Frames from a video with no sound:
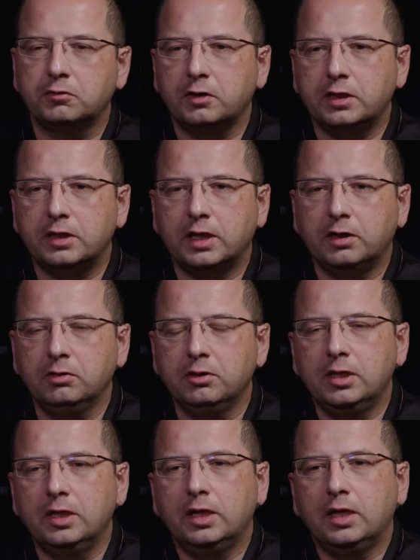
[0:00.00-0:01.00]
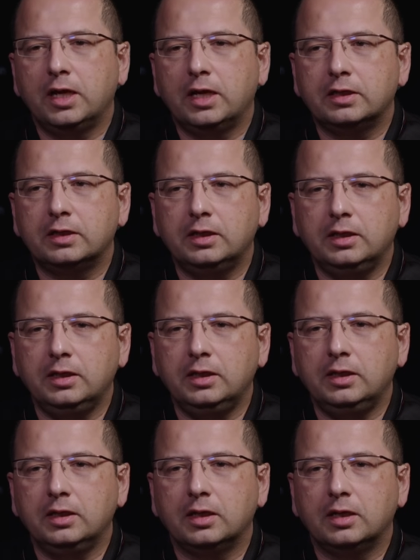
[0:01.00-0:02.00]
grade now and
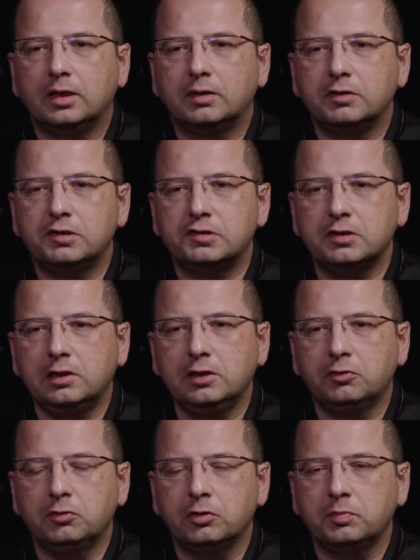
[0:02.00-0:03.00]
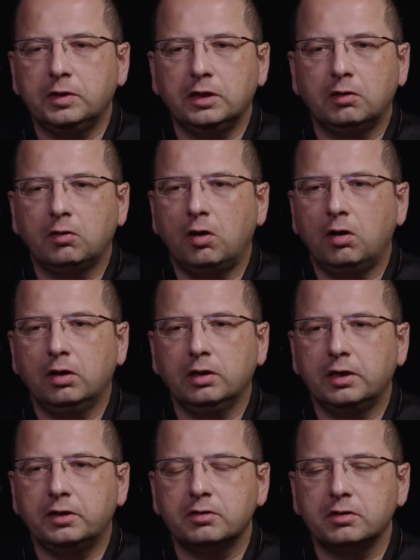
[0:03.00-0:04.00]
he uh, recently wrote me a long
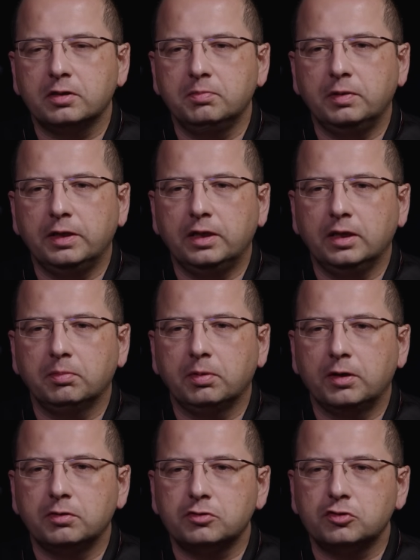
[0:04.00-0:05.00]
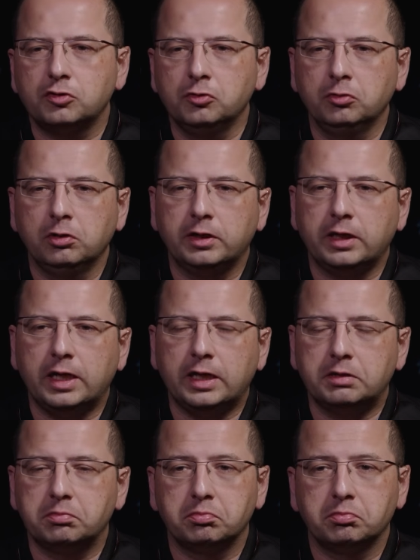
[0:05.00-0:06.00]
letter complaining about school and
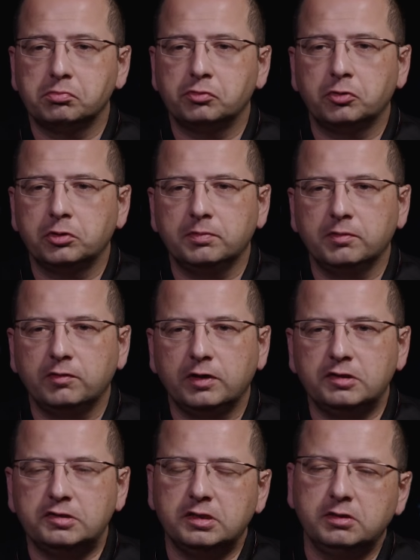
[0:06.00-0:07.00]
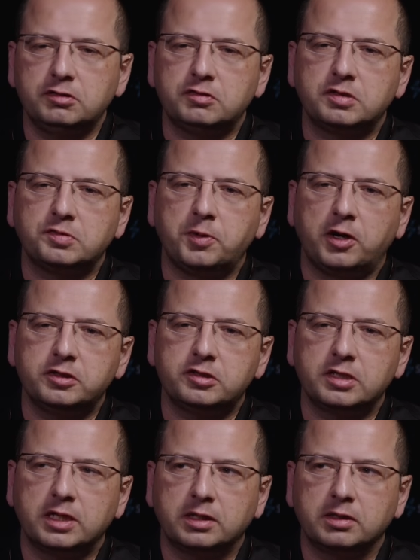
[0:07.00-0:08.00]
i wrote him a very serious response
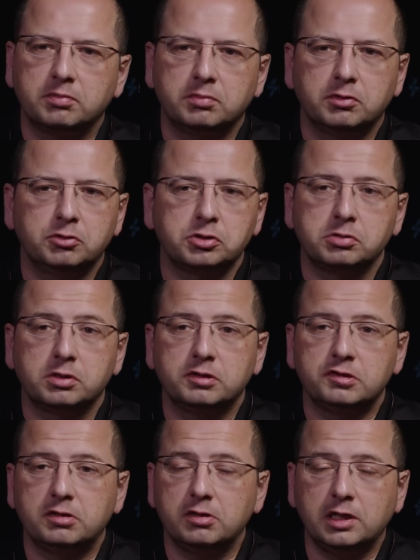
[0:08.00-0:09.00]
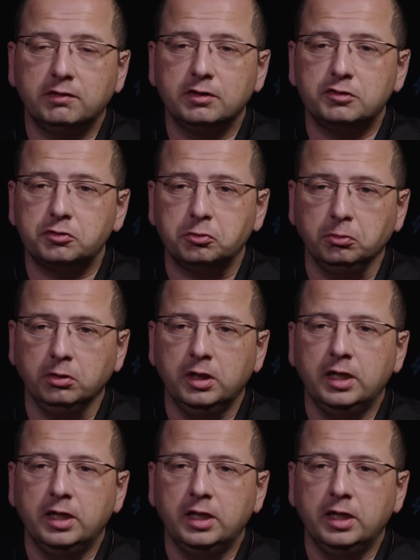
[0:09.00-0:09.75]
saying that you should consider leaving school